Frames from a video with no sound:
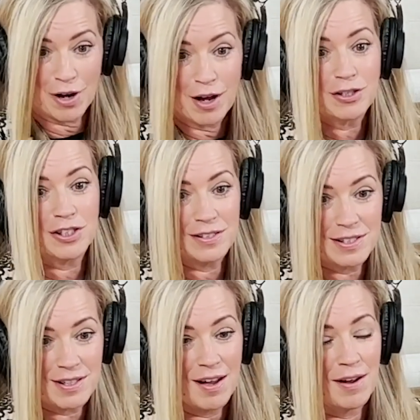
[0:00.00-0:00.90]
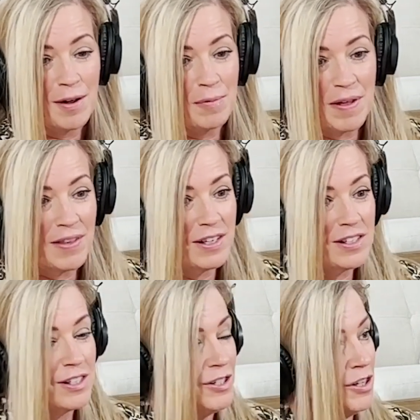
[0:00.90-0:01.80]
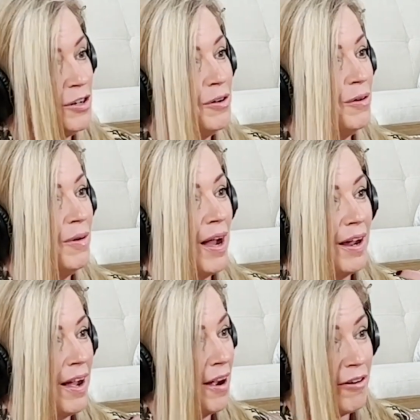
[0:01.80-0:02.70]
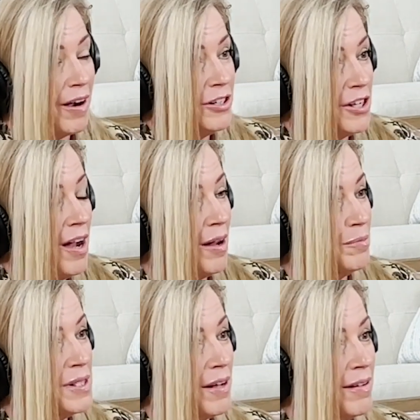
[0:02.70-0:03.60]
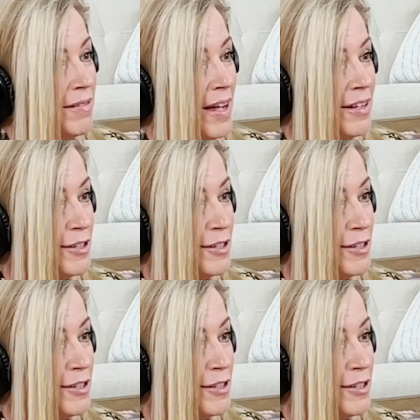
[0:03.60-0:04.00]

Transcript: notches, and they just do a great job. So they